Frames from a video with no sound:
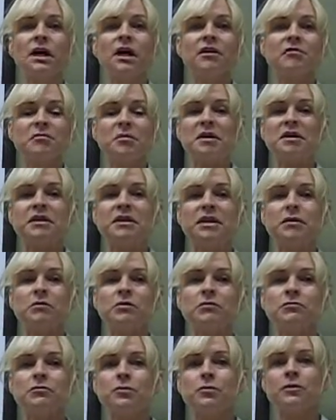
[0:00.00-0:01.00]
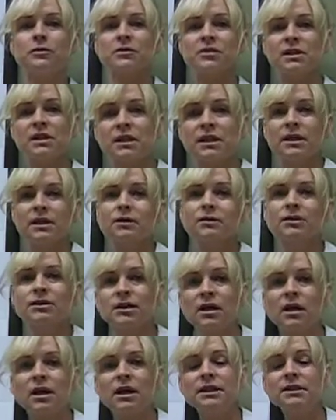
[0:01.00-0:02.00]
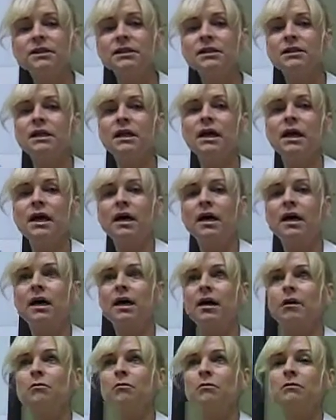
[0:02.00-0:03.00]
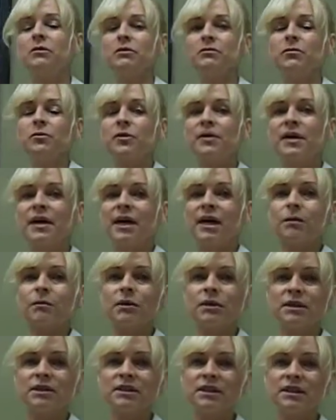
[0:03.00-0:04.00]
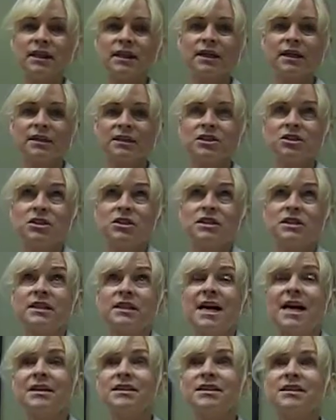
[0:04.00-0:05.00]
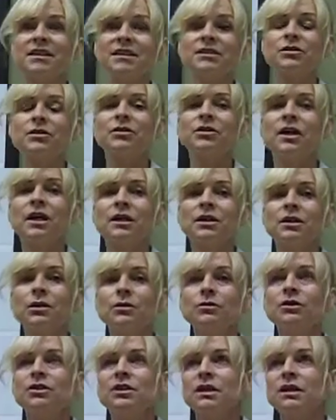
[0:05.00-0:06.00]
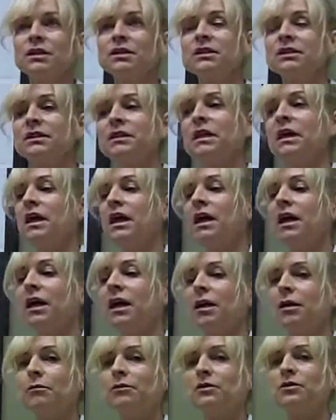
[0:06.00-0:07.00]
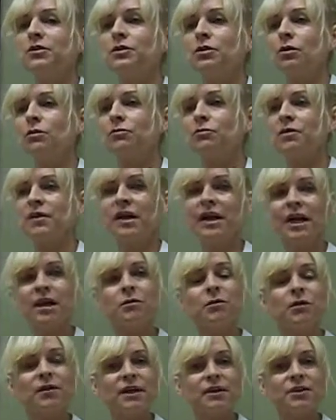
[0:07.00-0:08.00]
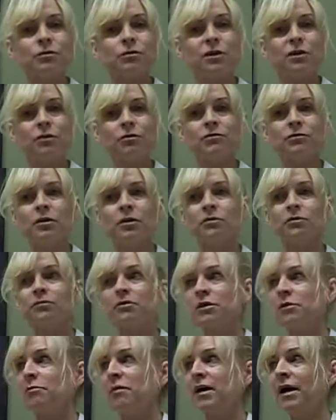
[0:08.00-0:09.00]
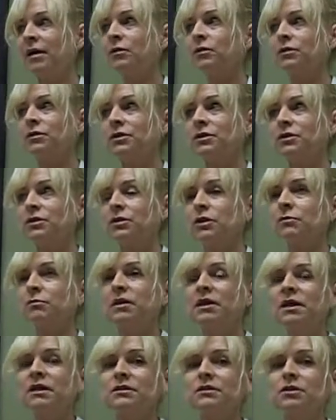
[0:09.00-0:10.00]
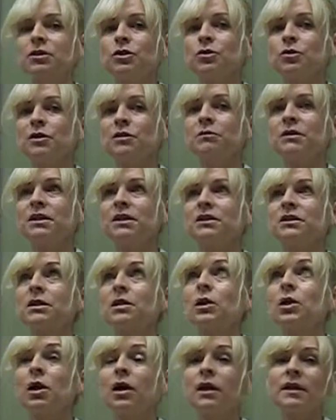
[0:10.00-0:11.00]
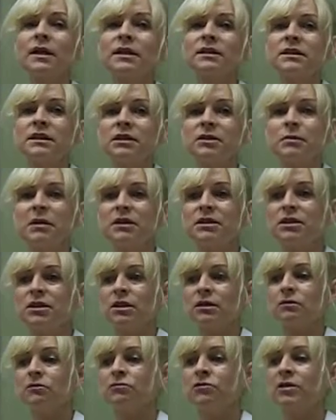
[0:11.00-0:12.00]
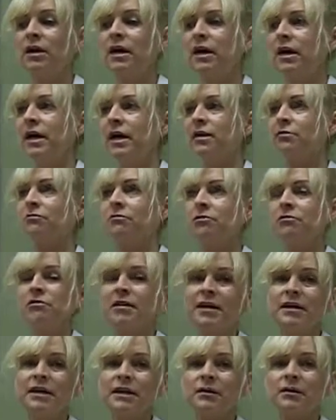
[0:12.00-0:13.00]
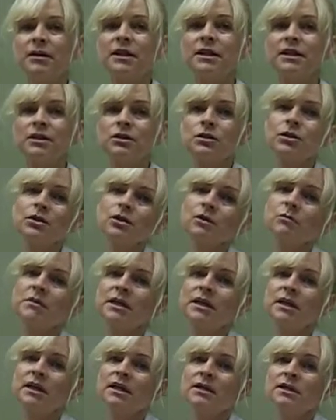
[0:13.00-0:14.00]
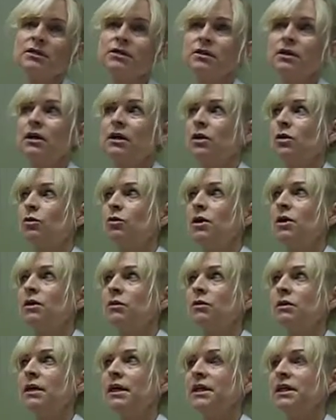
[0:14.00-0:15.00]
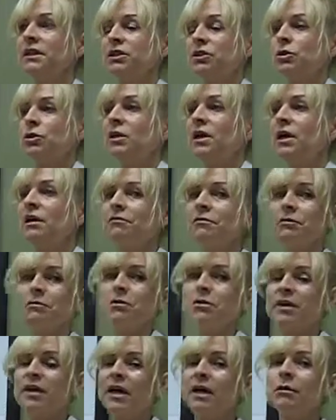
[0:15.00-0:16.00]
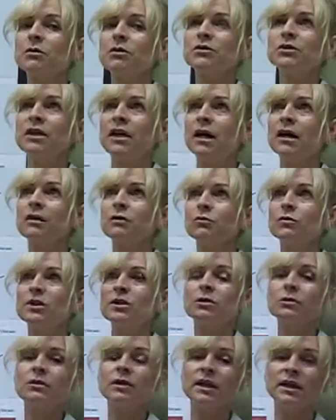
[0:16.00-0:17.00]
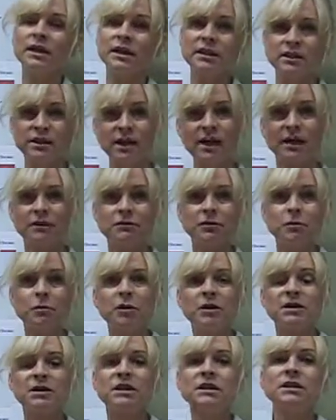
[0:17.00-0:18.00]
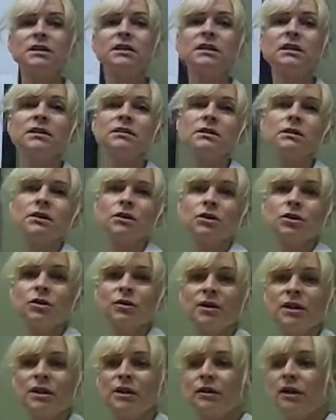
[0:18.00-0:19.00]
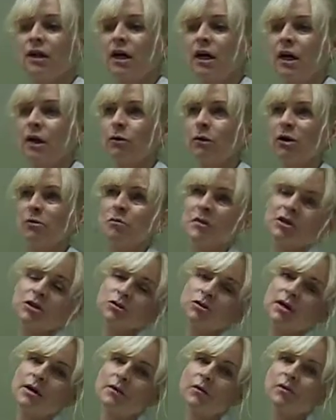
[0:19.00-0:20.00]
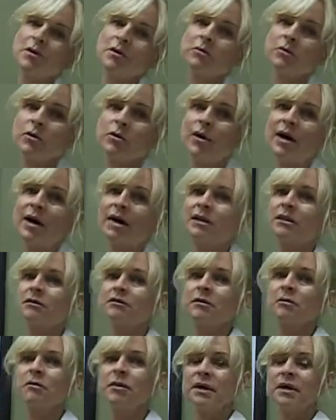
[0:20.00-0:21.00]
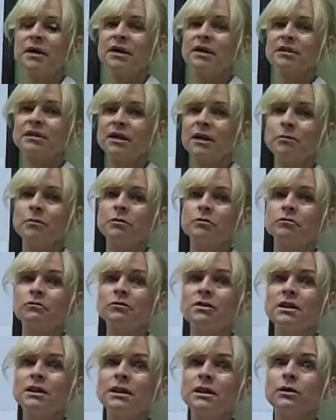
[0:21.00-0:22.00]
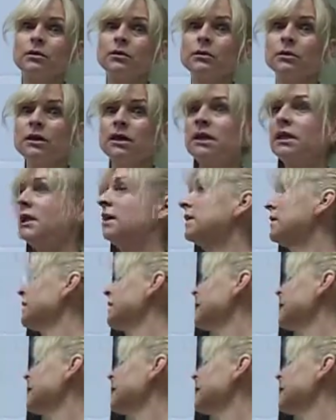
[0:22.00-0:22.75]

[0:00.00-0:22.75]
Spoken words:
I've picked it up before there's clinical signs, before the animal is sick. It's just an accidental diagnosis. So for the animal, that's wonderful. For the pet owner, it's good because the treatment is a lot less expensive. And for the veterinarian, it's good because we don't like to have to put animals down, and we don't like to have depressing diseases to treat. We'd much rather be proactive and pick things up really early in